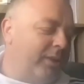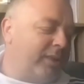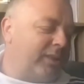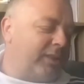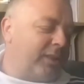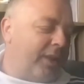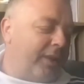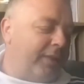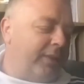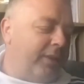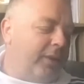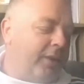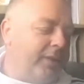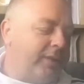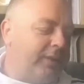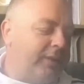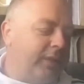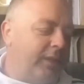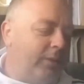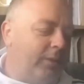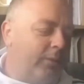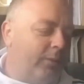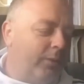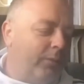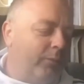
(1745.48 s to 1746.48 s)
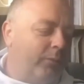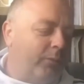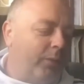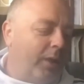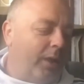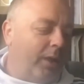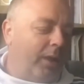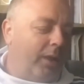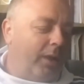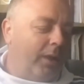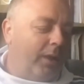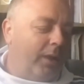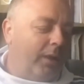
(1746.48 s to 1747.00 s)
like the idea
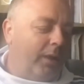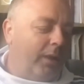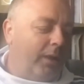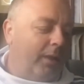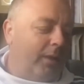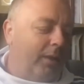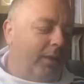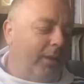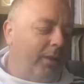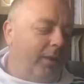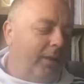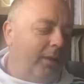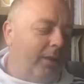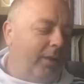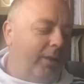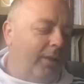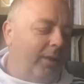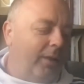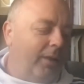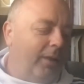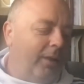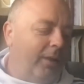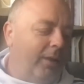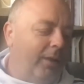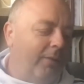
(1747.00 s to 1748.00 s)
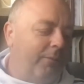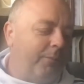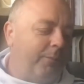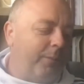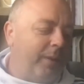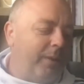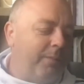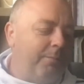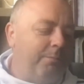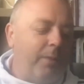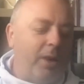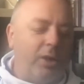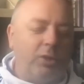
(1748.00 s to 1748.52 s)
of
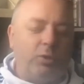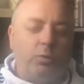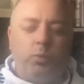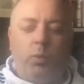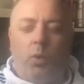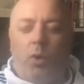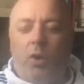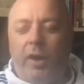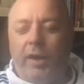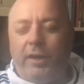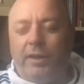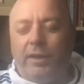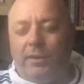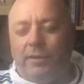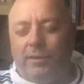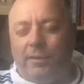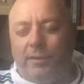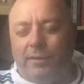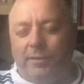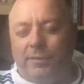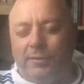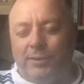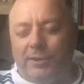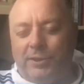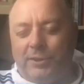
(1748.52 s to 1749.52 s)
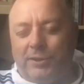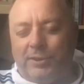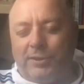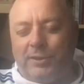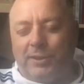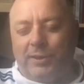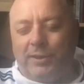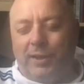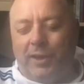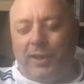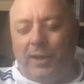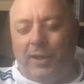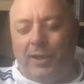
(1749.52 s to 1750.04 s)
being much wider than just
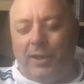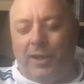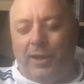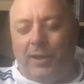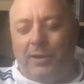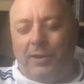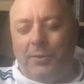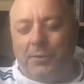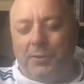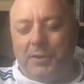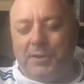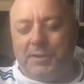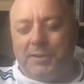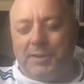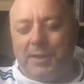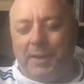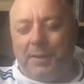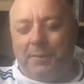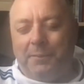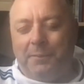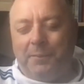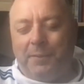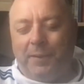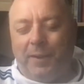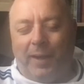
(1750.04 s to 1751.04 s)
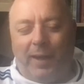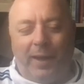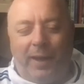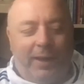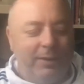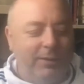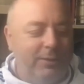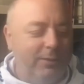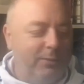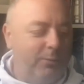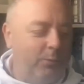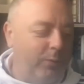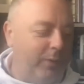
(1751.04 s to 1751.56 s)
a Lewes thing,
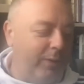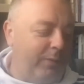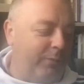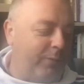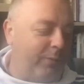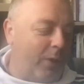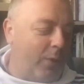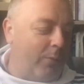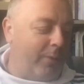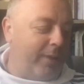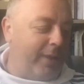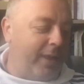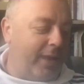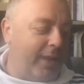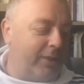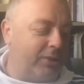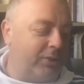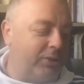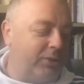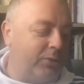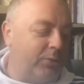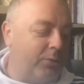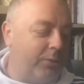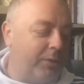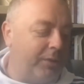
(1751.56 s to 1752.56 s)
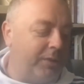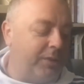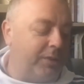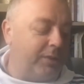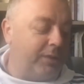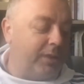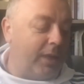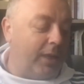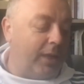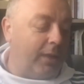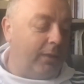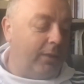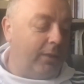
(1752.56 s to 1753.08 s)
and we felt we had a story to
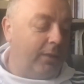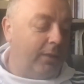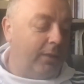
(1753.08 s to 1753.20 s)
tell.